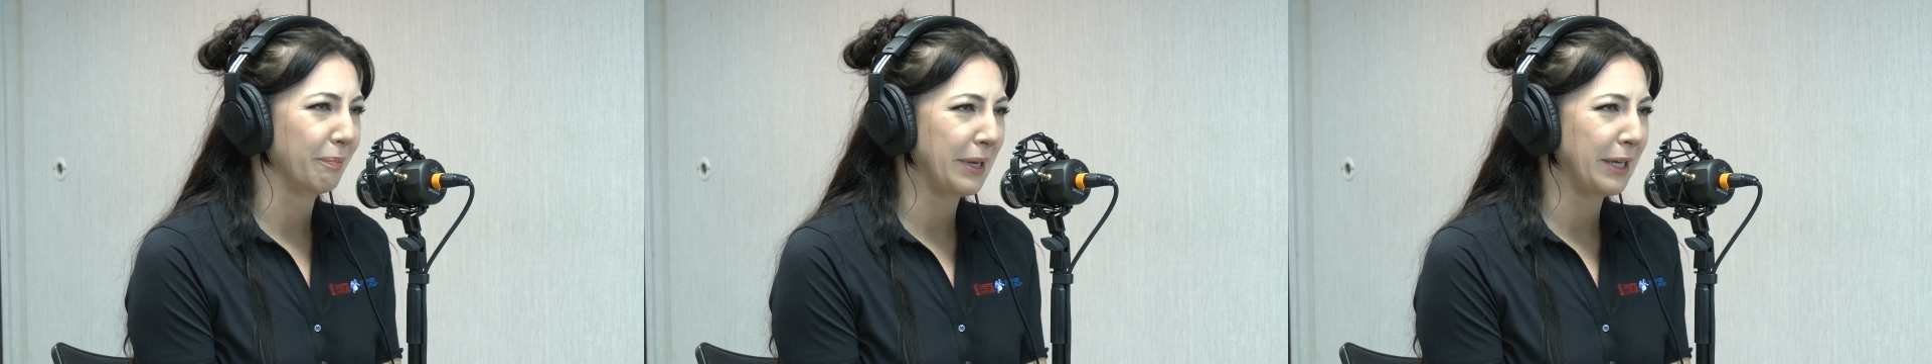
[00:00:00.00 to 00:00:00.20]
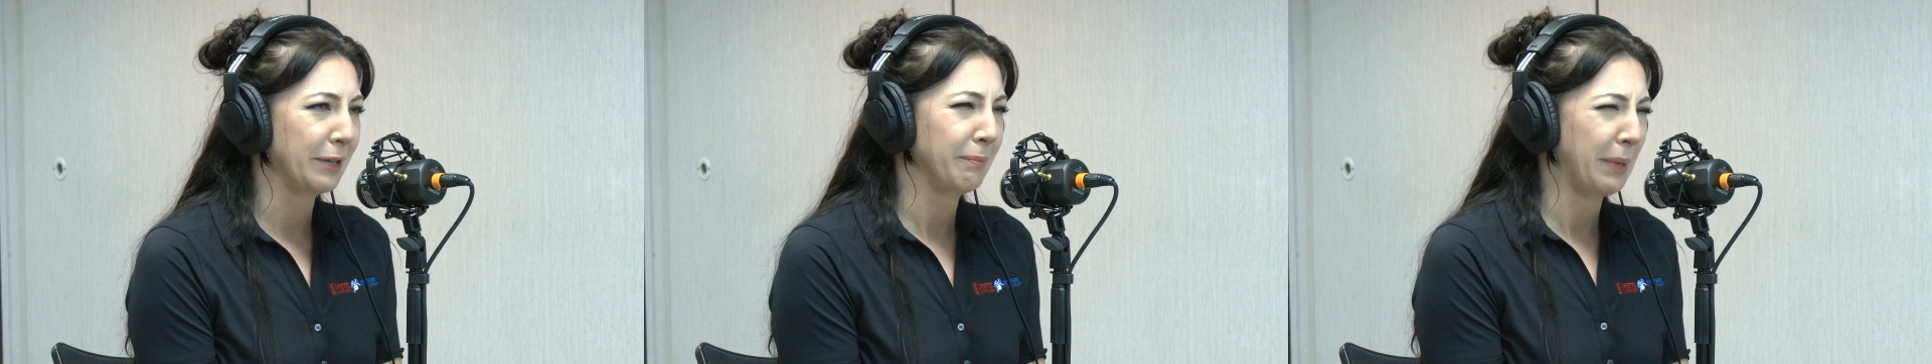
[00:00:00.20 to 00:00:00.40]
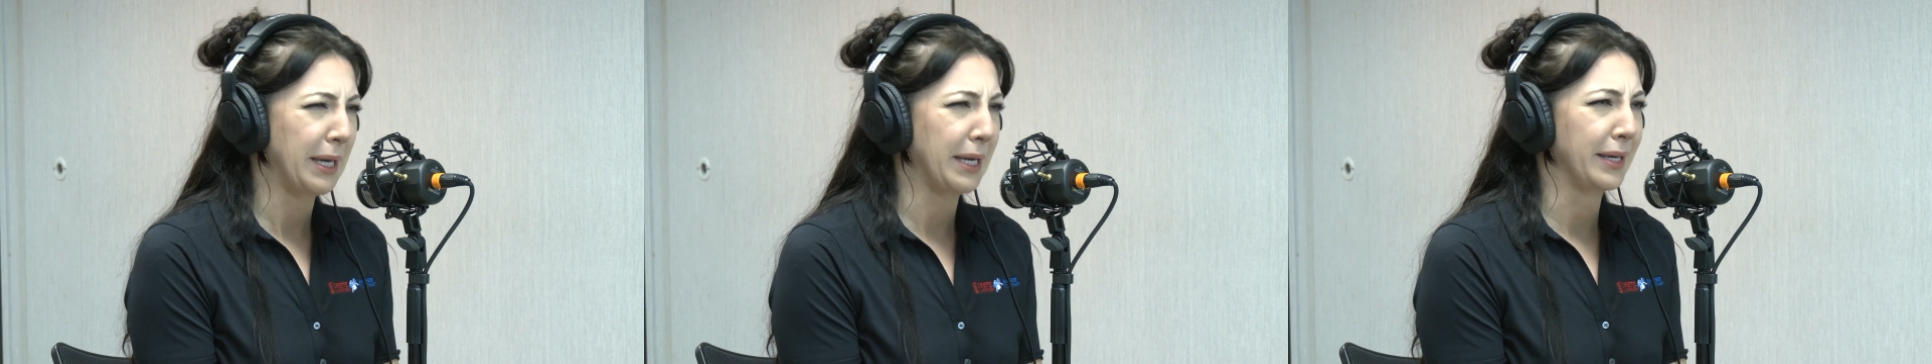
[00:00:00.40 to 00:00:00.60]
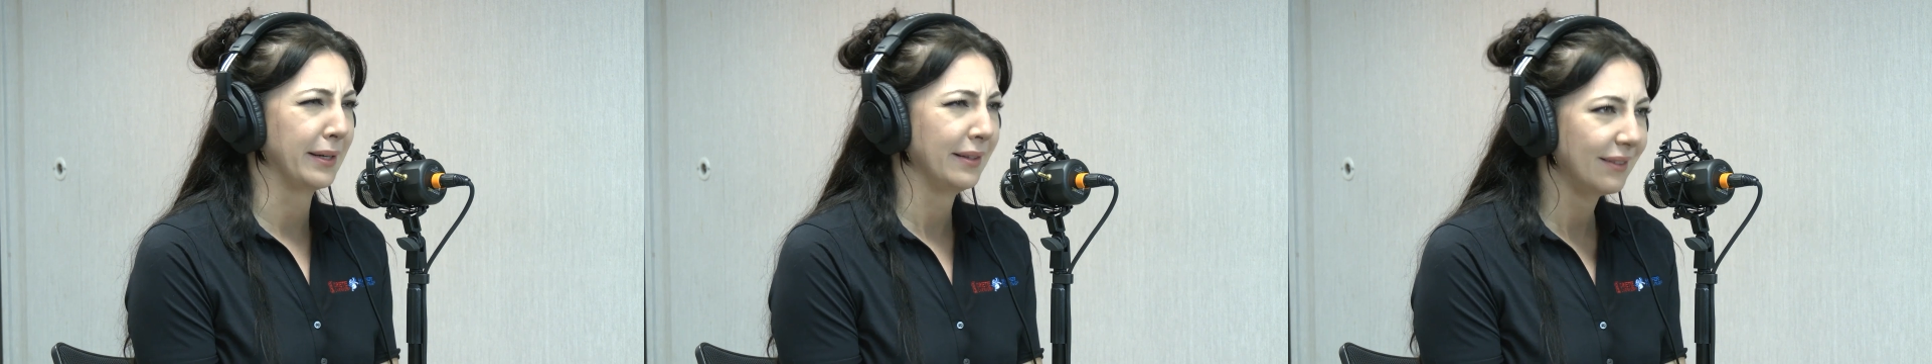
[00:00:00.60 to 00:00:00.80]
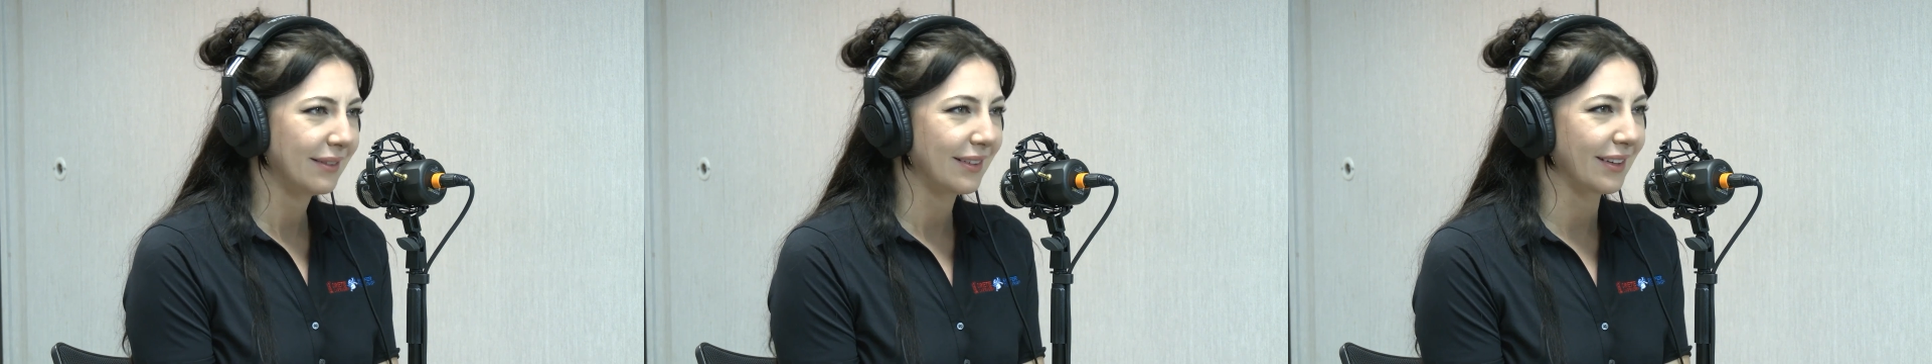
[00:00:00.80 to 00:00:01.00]
pig pen,
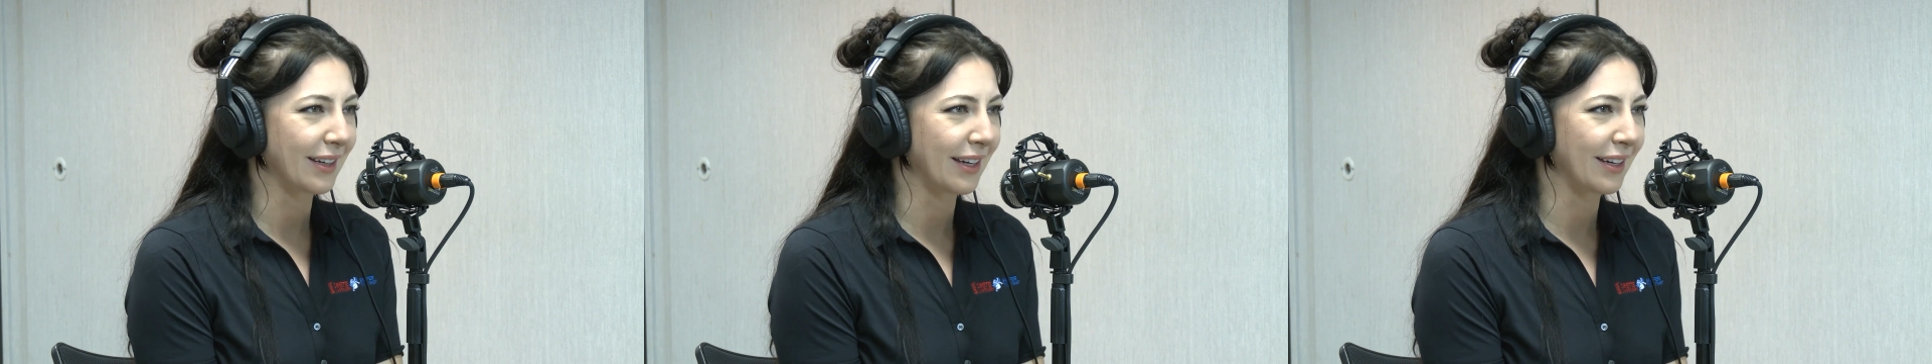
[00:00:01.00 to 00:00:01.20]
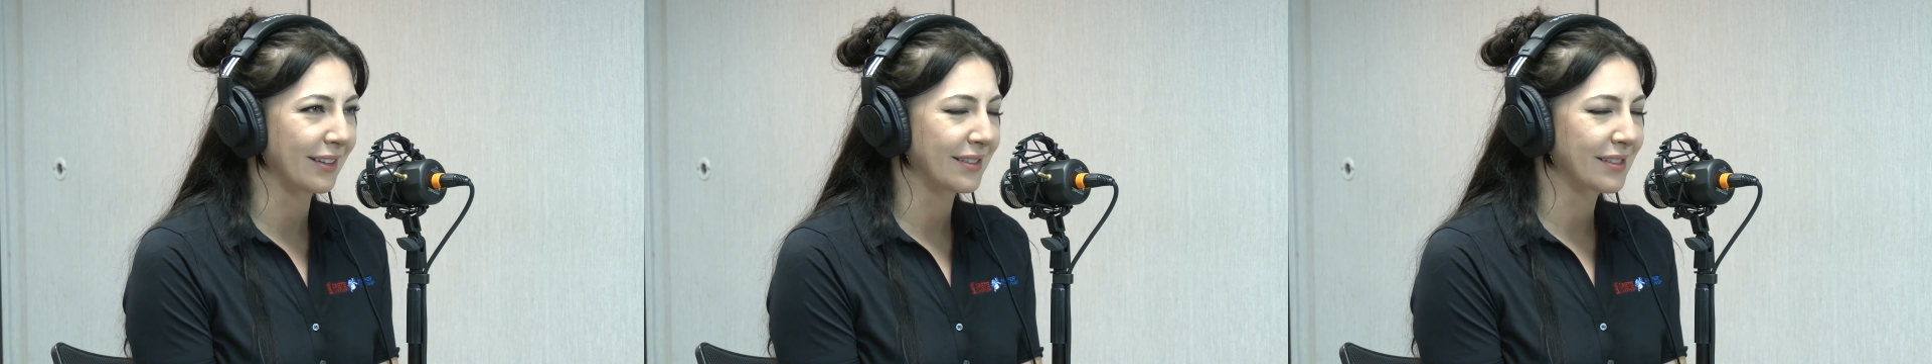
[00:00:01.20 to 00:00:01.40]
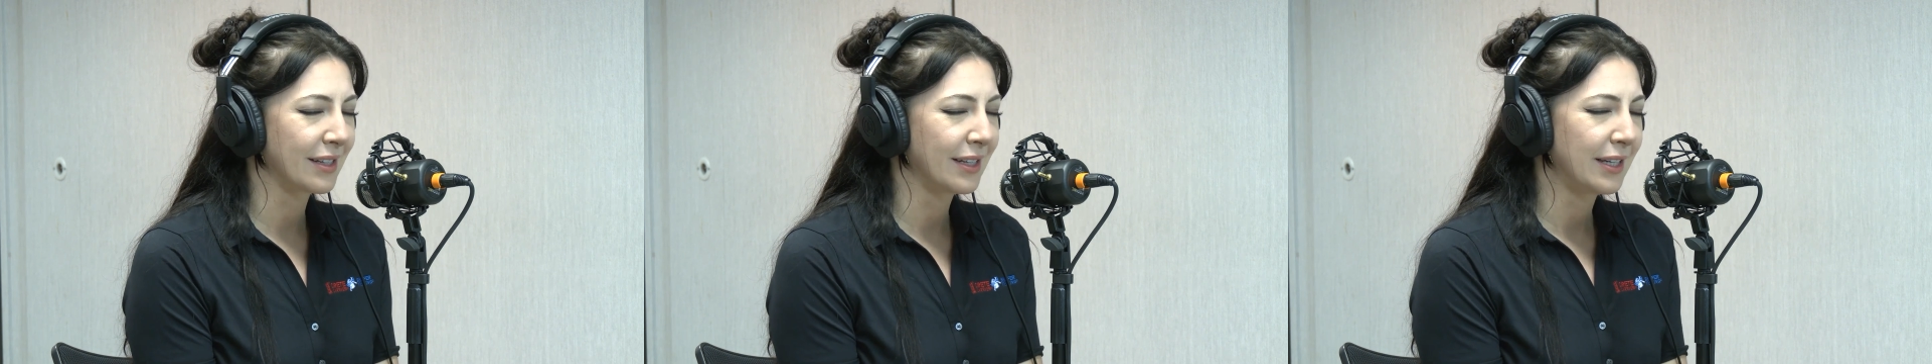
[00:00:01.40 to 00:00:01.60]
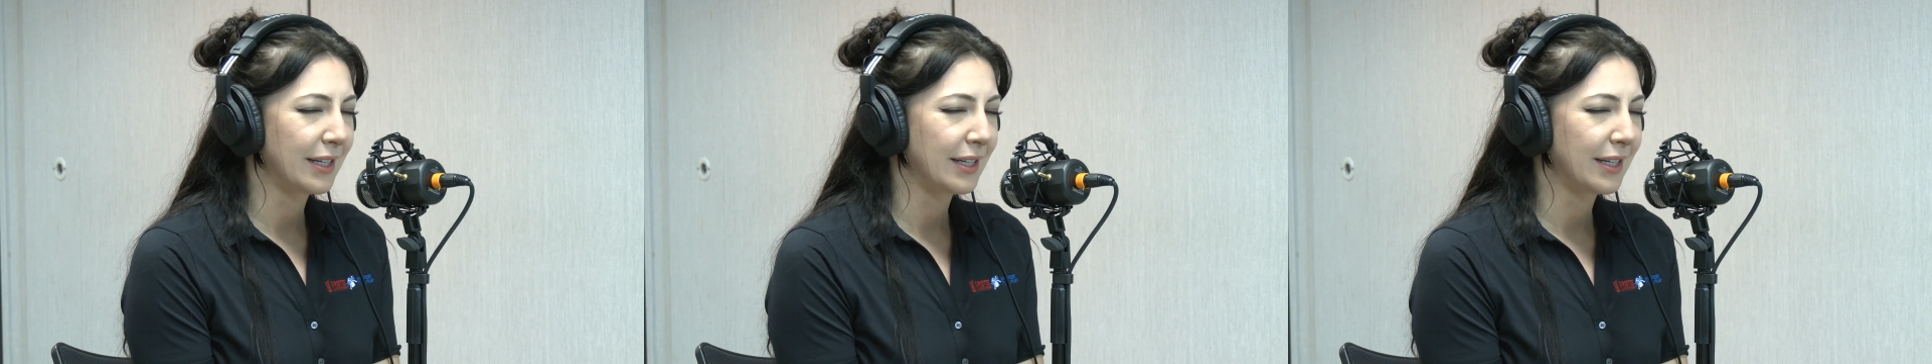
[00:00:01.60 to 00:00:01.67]
I guess.